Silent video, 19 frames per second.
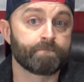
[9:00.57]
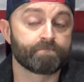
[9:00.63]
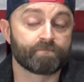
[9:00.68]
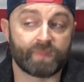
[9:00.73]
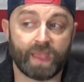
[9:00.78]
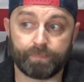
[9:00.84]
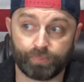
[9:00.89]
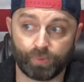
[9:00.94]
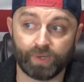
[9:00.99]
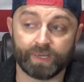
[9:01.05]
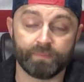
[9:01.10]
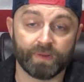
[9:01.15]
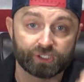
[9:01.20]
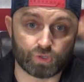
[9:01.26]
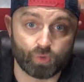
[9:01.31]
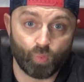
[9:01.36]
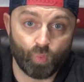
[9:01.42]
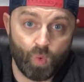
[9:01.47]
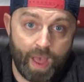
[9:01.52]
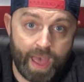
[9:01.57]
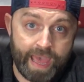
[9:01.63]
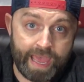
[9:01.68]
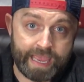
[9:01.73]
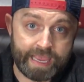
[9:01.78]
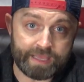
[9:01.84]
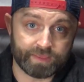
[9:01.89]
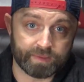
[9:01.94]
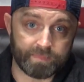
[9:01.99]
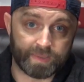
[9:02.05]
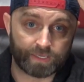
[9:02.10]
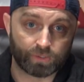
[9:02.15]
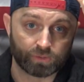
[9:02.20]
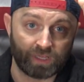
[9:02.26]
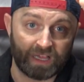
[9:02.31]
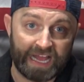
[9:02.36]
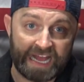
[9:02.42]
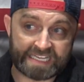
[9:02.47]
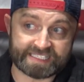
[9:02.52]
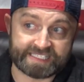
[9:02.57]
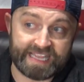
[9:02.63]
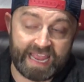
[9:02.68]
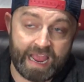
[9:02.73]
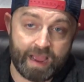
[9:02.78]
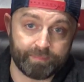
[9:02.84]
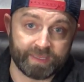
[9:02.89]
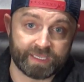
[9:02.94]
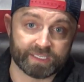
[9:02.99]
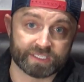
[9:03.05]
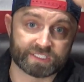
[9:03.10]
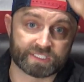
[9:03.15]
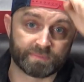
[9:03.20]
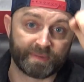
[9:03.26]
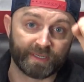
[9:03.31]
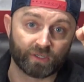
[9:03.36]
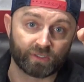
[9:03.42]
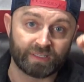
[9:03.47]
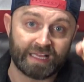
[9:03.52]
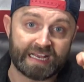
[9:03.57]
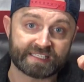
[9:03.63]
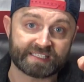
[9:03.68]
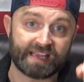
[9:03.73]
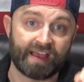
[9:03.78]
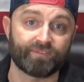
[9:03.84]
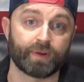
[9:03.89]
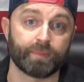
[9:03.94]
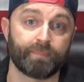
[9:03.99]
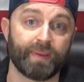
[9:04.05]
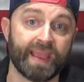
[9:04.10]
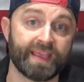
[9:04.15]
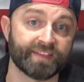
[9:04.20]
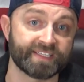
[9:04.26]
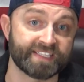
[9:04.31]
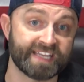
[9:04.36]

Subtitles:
they pretty much weigh the middle class down, because the middle class is having to pay the